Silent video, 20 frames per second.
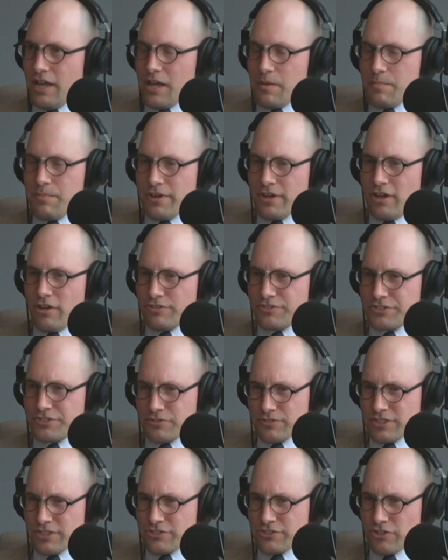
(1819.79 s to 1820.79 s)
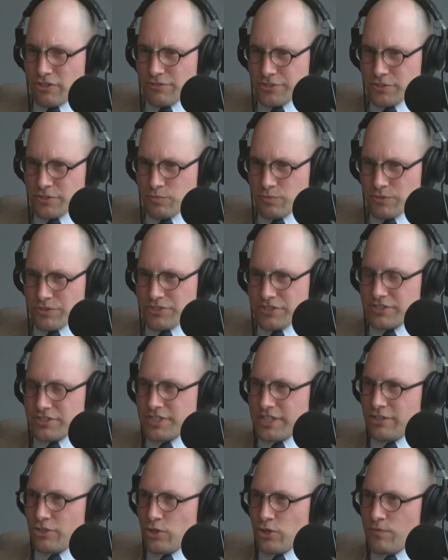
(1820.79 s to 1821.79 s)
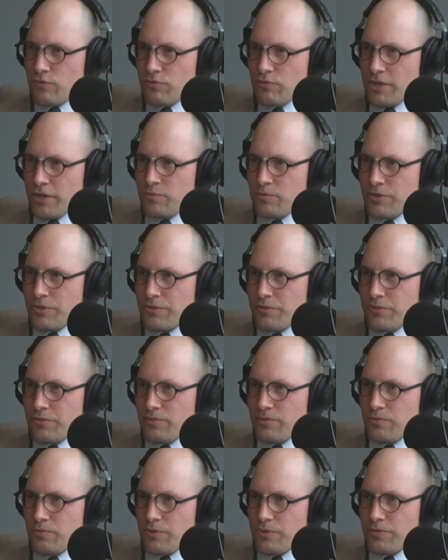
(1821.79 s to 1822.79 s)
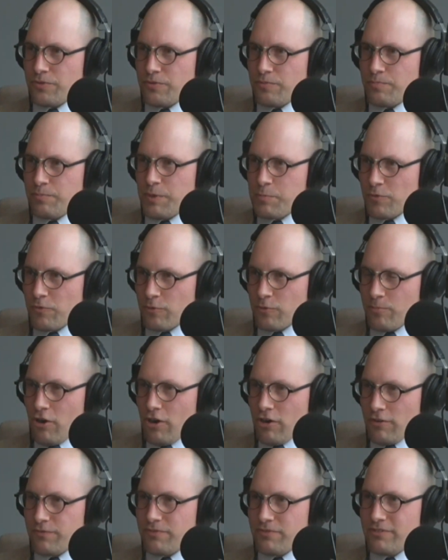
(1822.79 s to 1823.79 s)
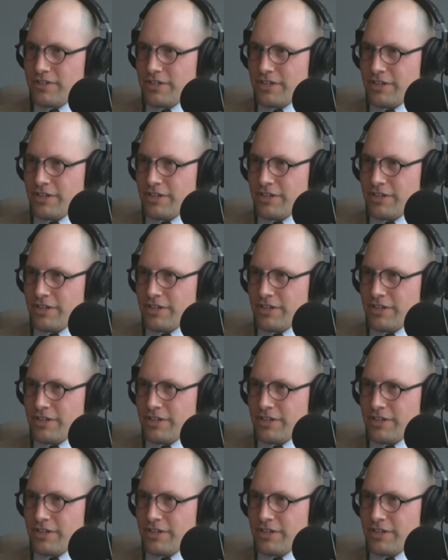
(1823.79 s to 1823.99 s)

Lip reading: but also Charleston was just getting overrun with people from off,